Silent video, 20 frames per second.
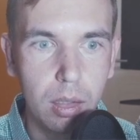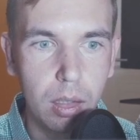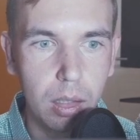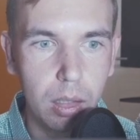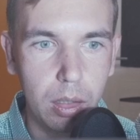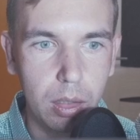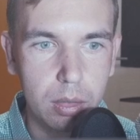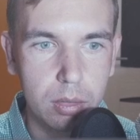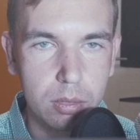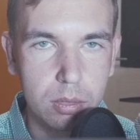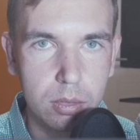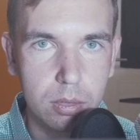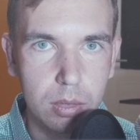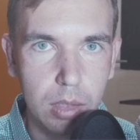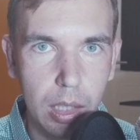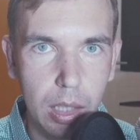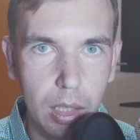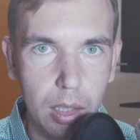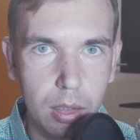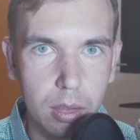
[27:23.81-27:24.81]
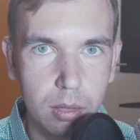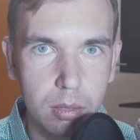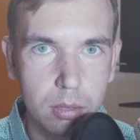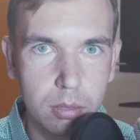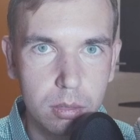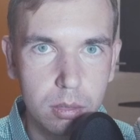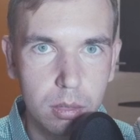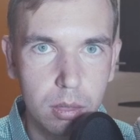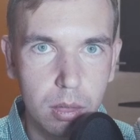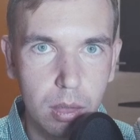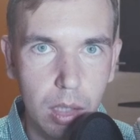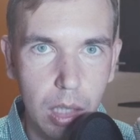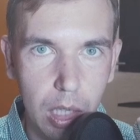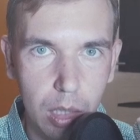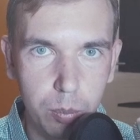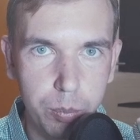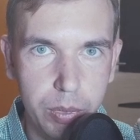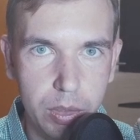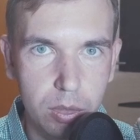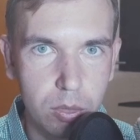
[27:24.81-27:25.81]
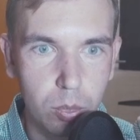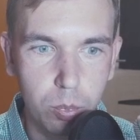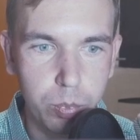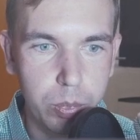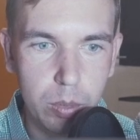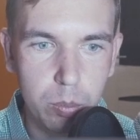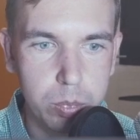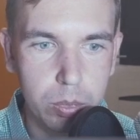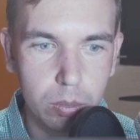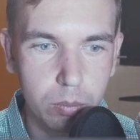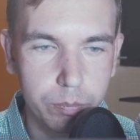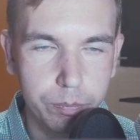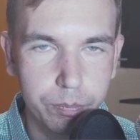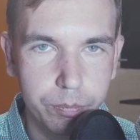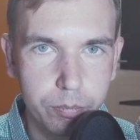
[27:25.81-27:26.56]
and they are helping to people.